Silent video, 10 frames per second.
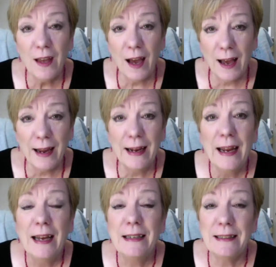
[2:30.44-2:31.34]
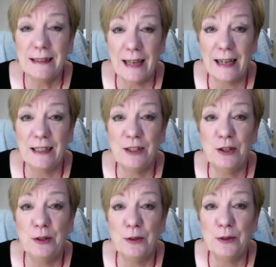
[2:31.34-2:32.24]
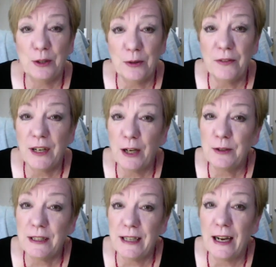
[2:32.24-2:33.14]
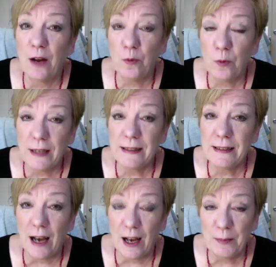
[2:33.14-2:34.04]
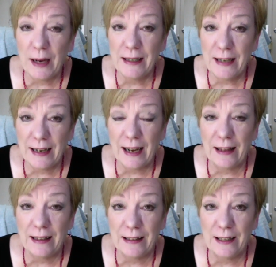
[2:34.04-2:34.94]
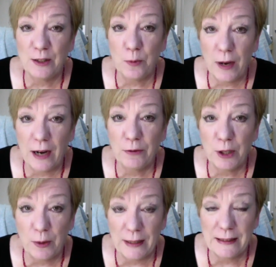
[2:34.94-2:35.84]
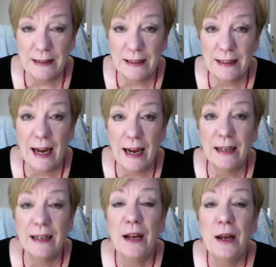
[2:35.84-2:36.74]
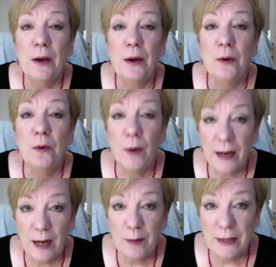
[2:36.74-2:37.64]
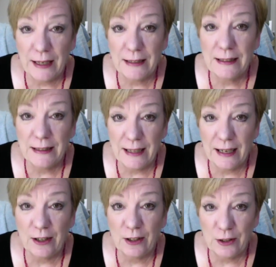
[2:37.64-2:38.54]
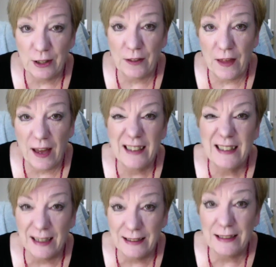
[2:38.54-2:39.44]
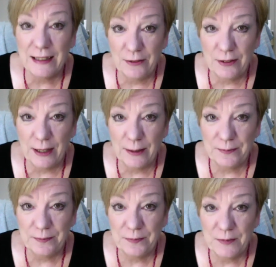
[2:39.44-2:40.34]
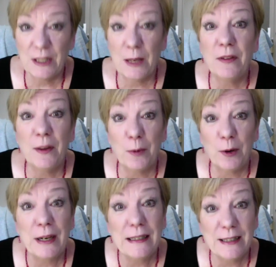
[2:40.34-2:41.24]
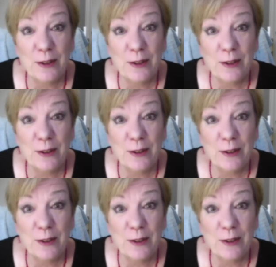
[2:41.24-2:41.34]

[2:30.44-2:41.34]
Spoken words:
I decided to do a video today on what's on my Netgalley list, what I've requested, and when I plan to take a look at that tentatively. Some of them are easier